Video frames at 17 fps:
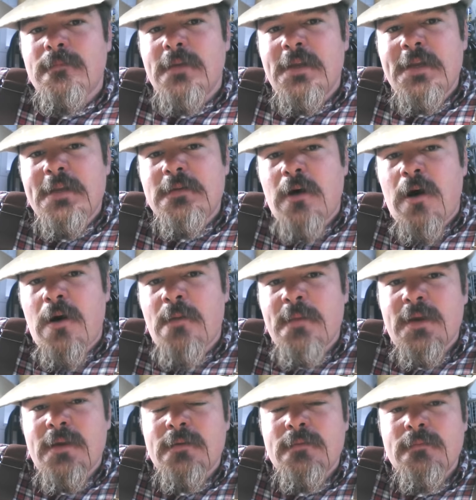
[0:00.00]
and he taught
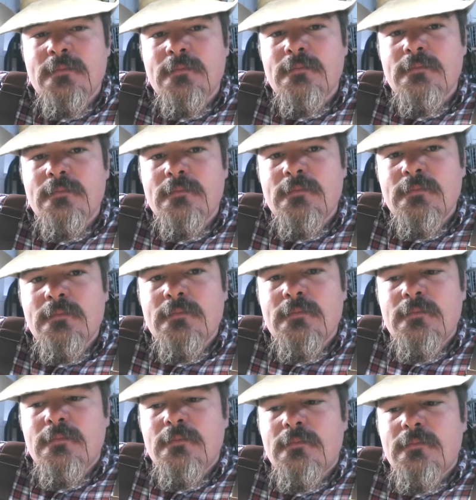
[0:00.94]
me
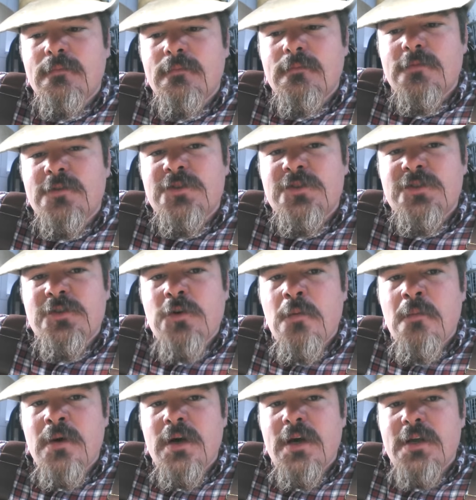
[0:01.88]

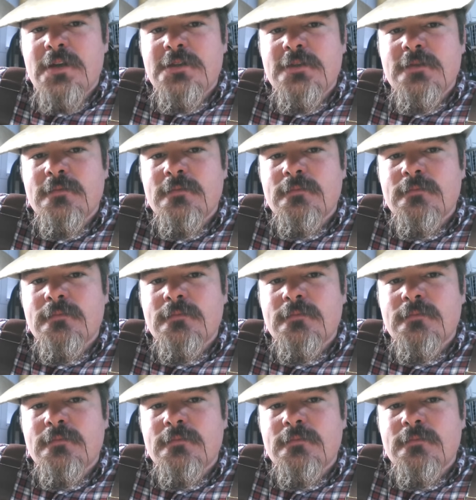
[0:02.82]
so much.